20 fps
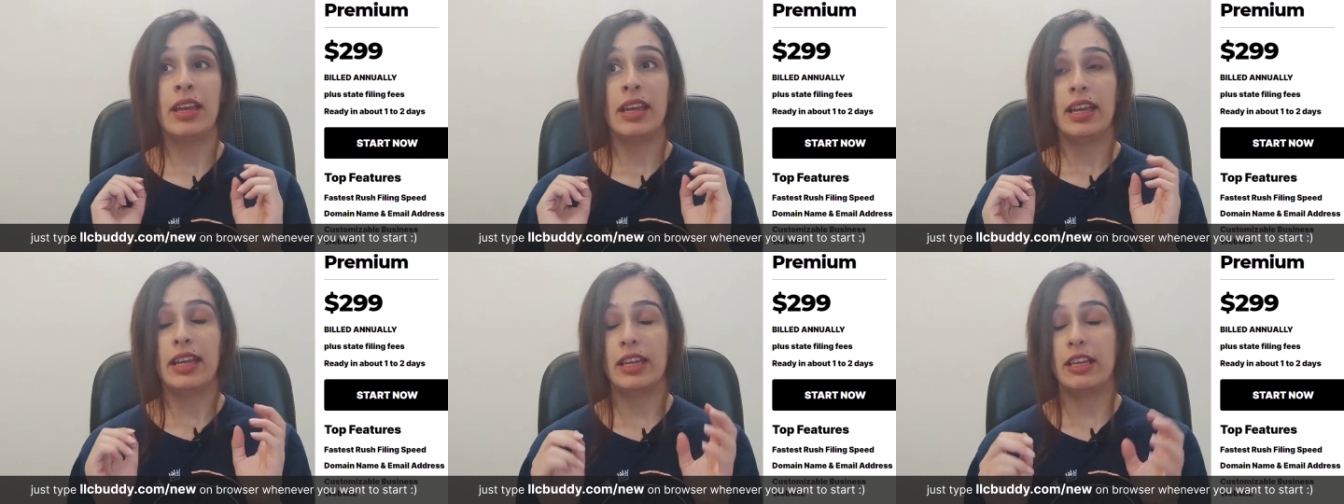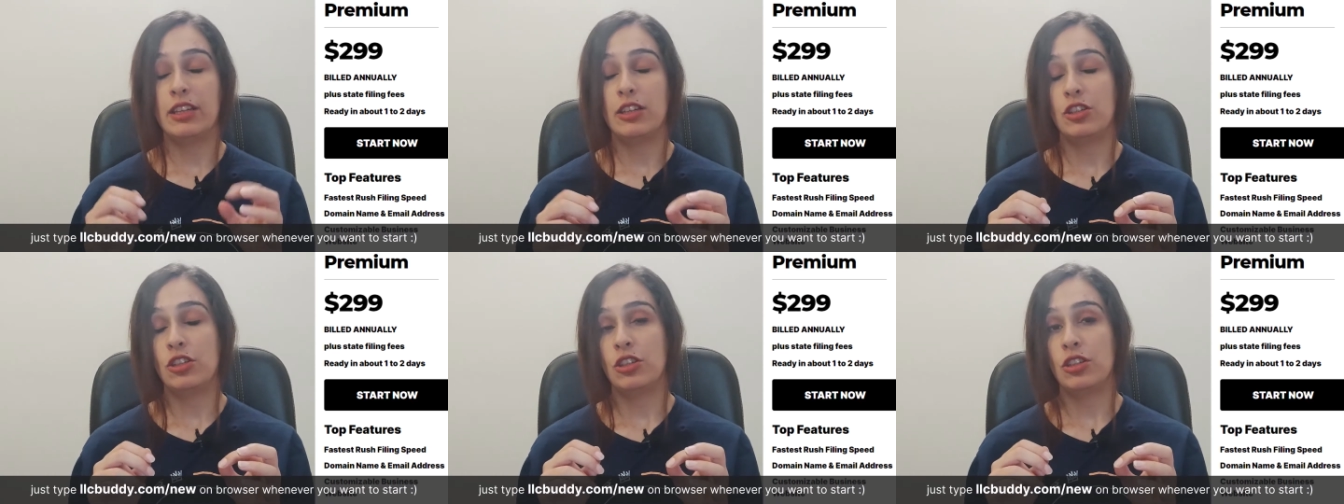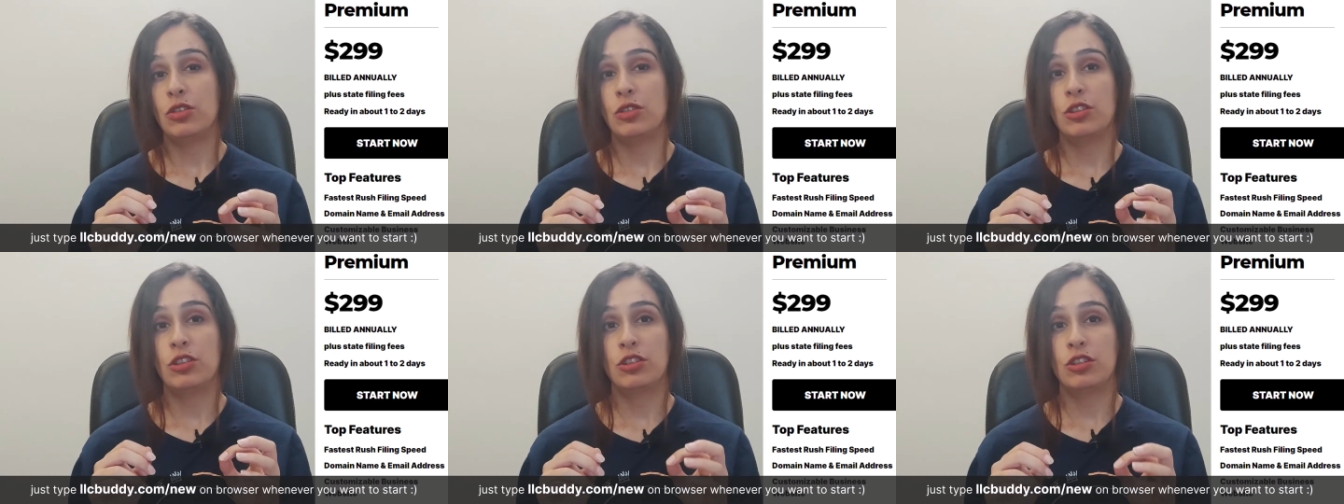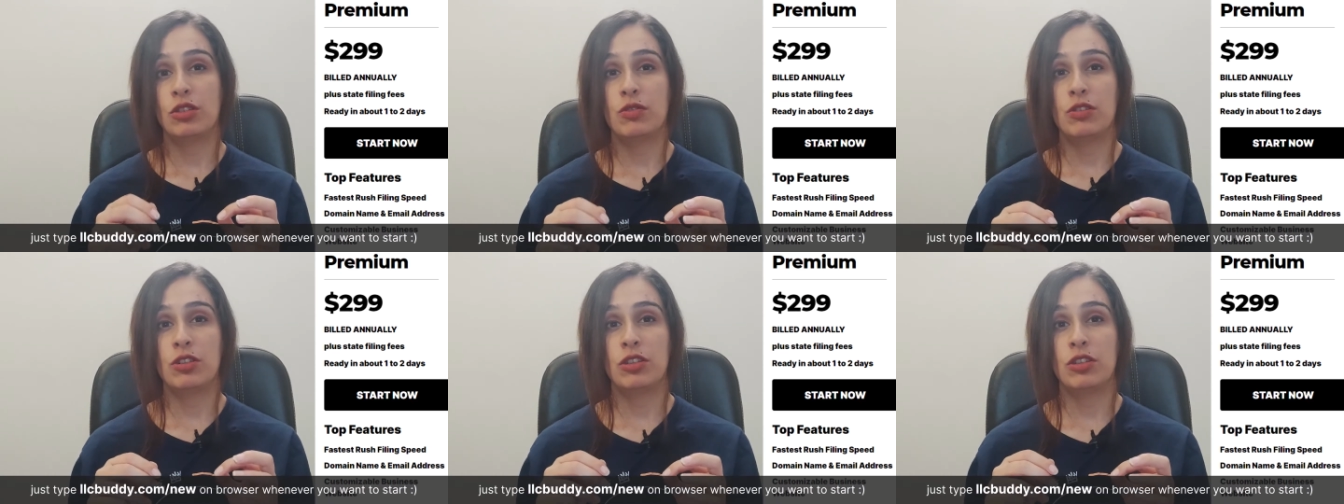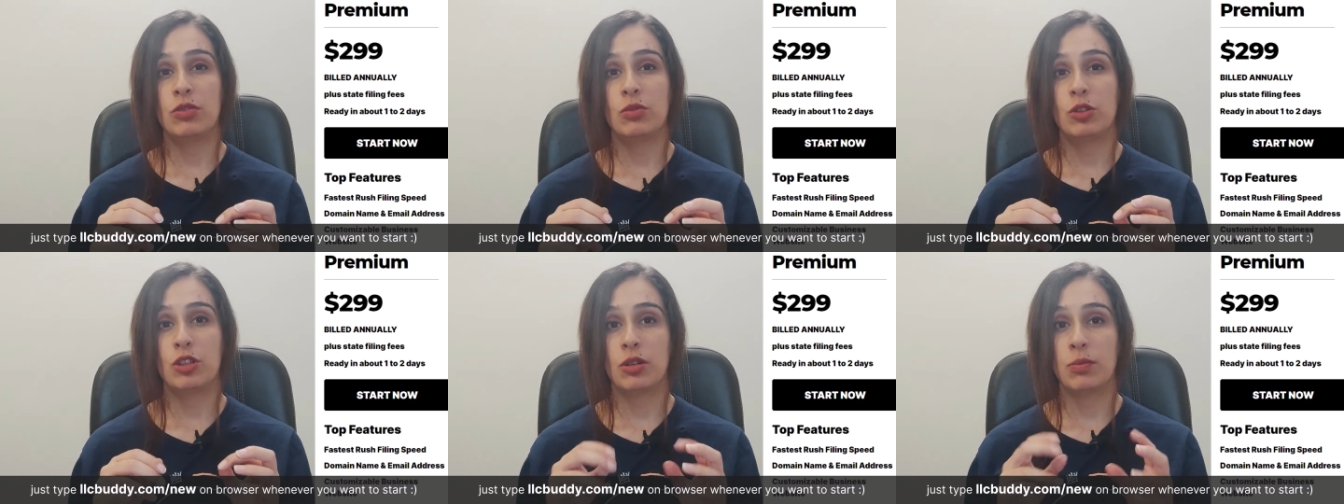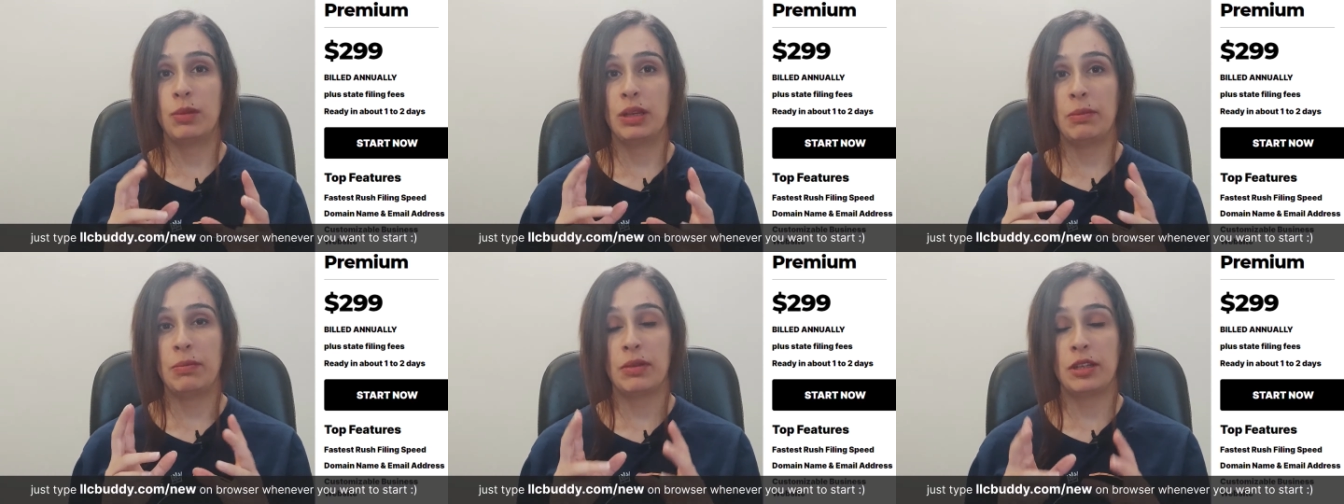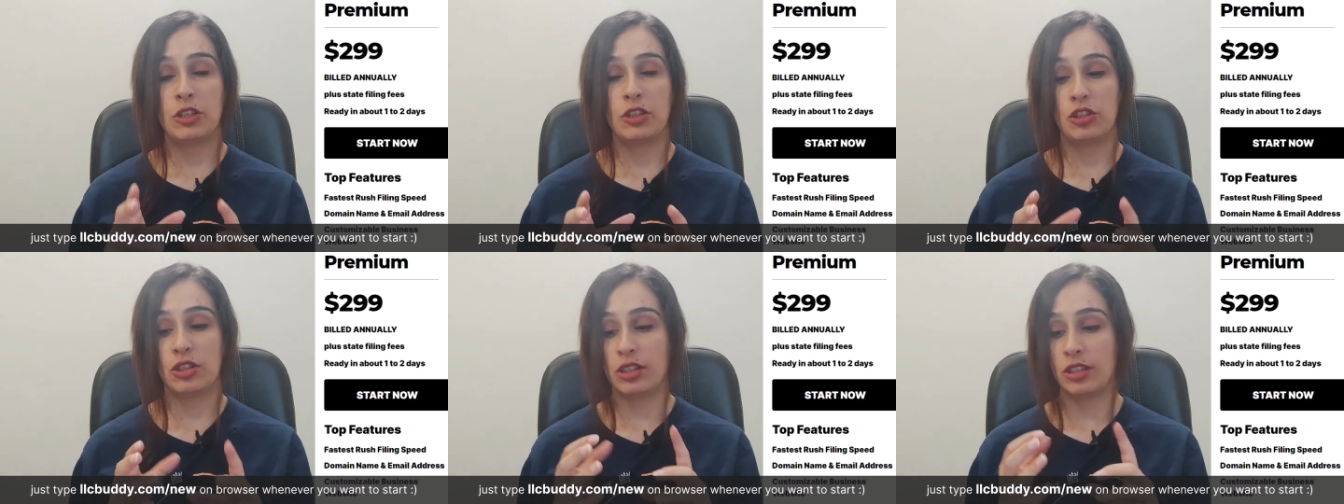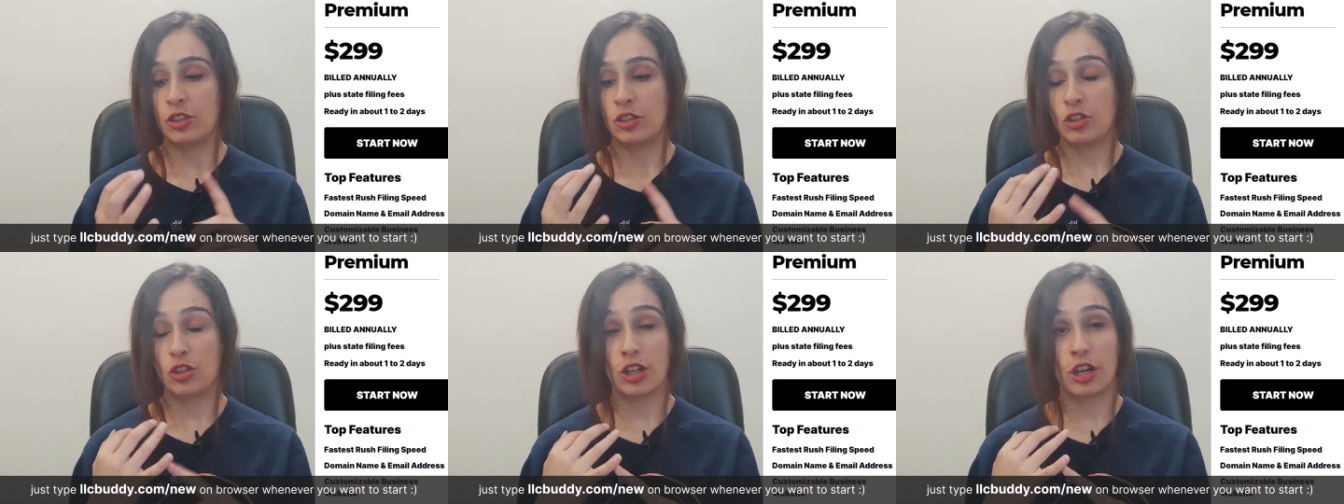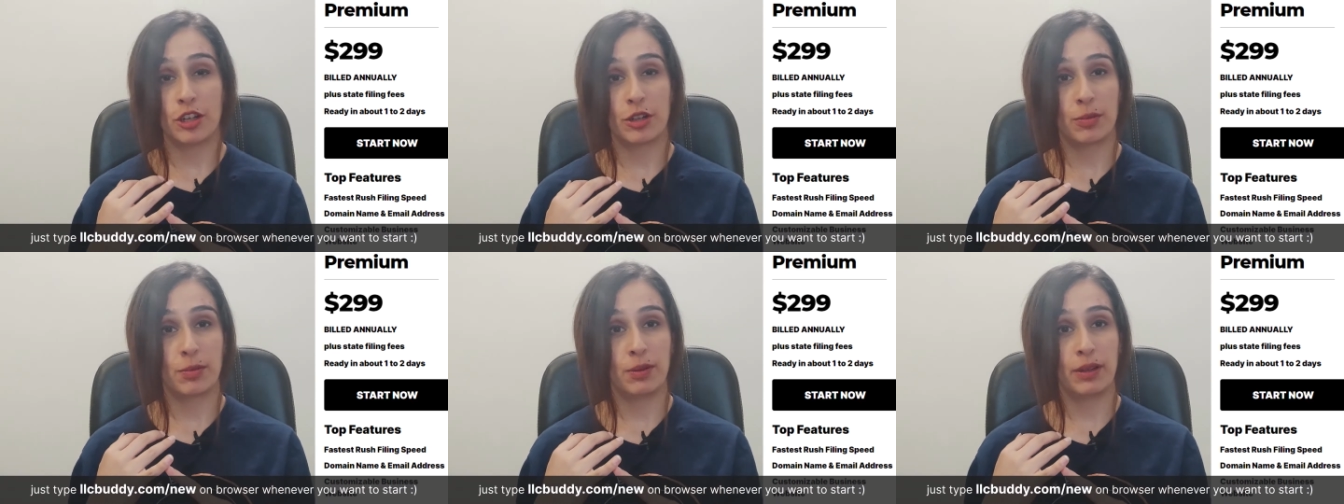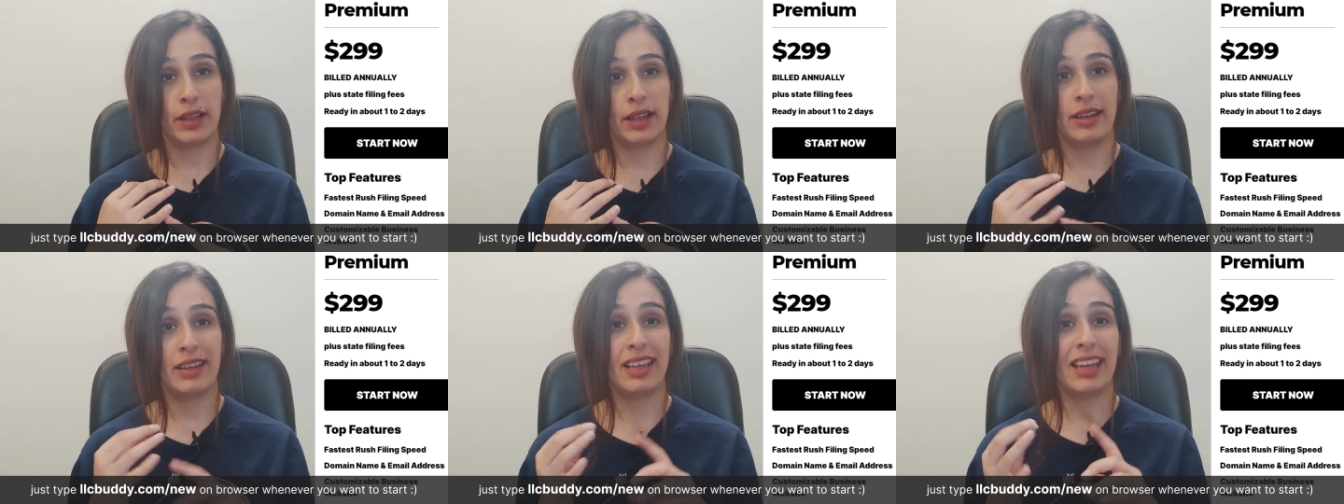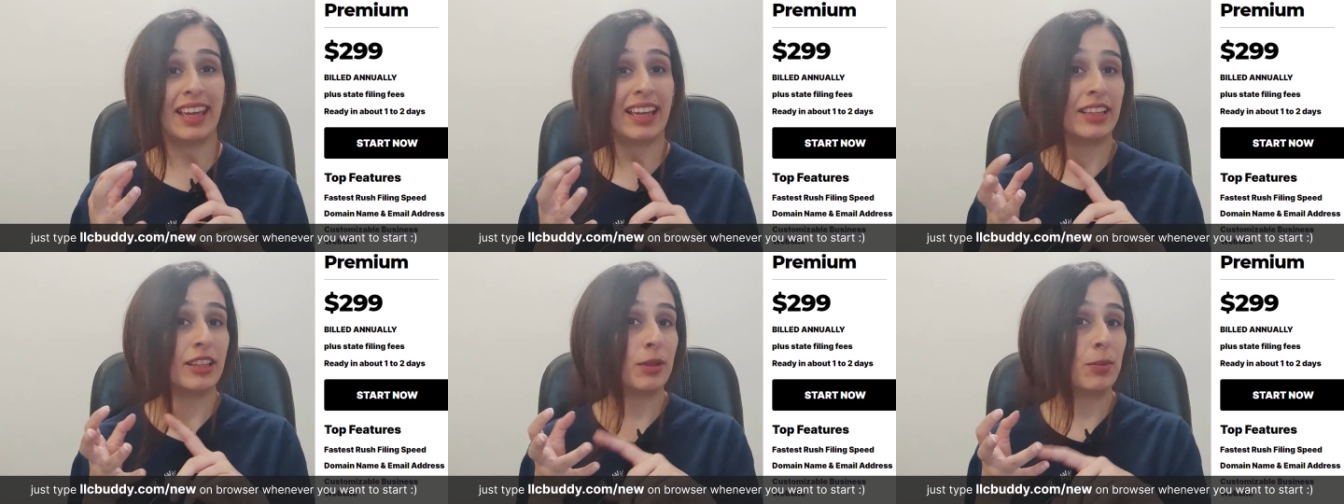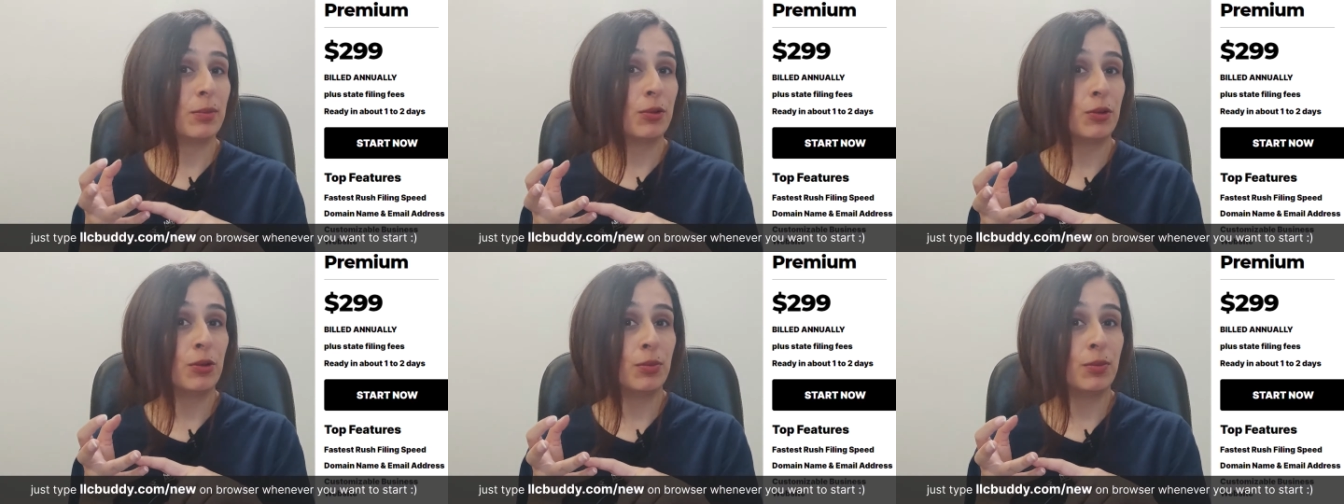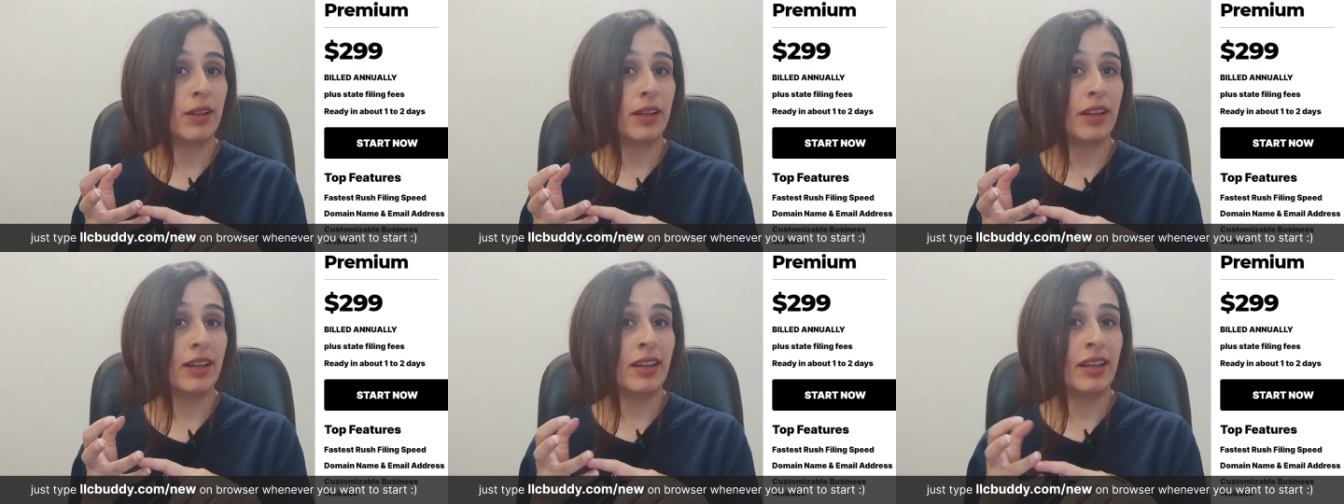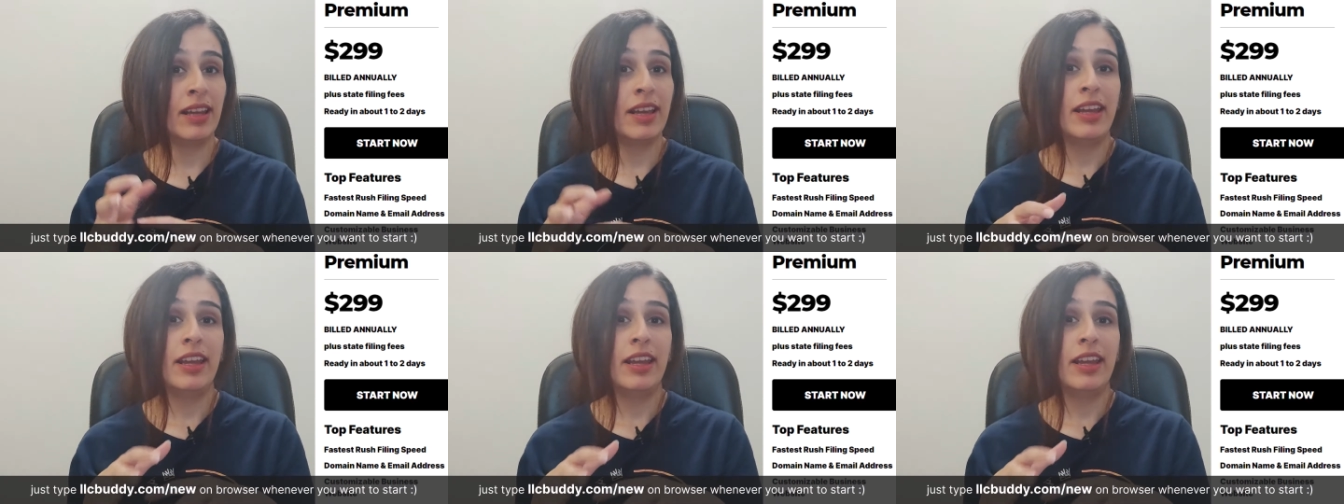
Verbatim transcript: In addition to the services which are being mentioned in the starter plan and the pro plan,